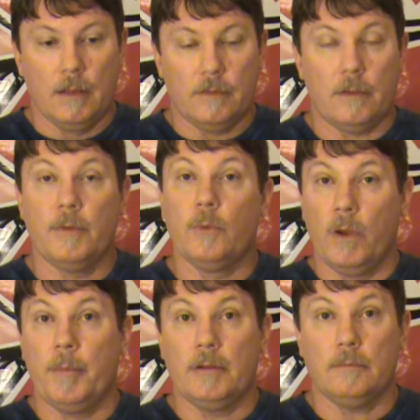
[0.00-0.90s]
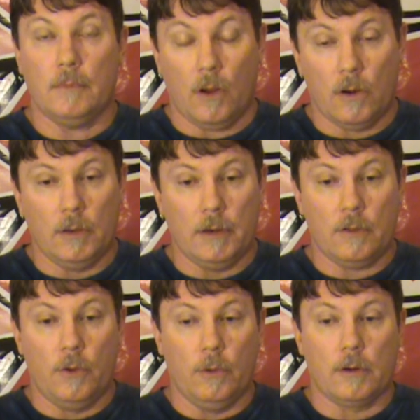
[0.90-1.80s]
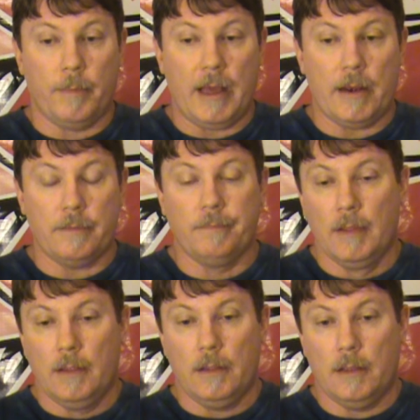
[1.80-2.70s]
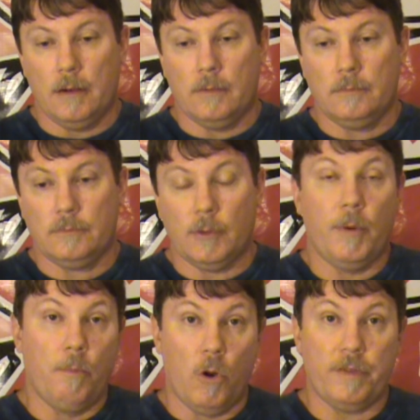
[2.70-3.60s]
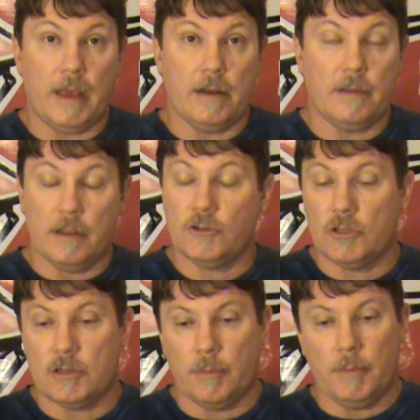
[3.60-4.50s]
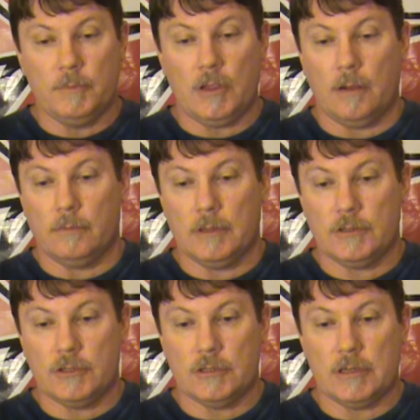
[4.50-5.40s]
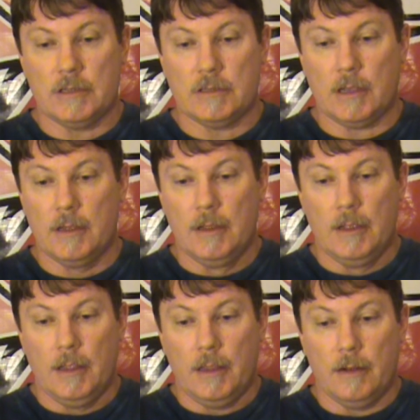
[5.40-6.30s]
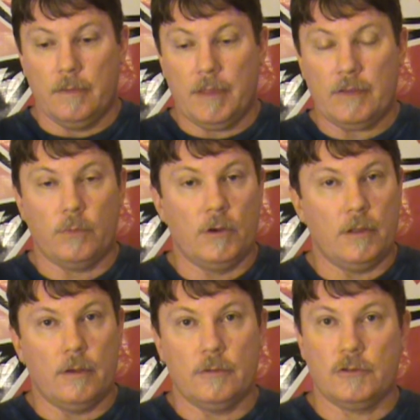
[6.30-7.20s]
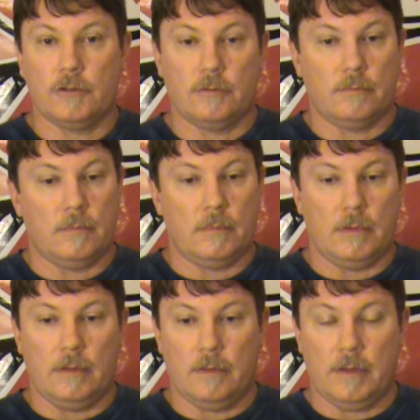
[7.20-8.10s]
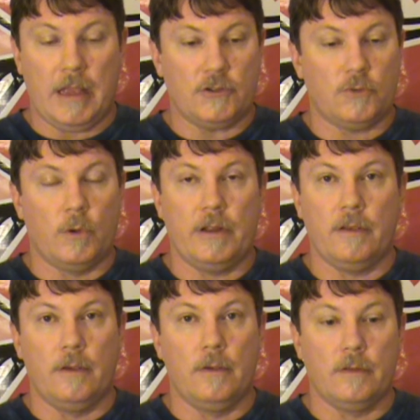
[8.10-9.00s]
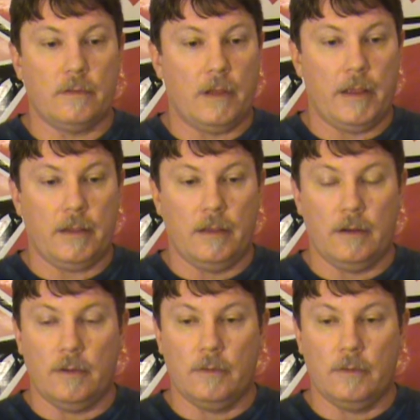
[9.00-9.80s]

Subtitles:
Some of the women are a little cooler about it. Some of them want that attention, some of them don't. It's that's one of those catch-22s. It's like,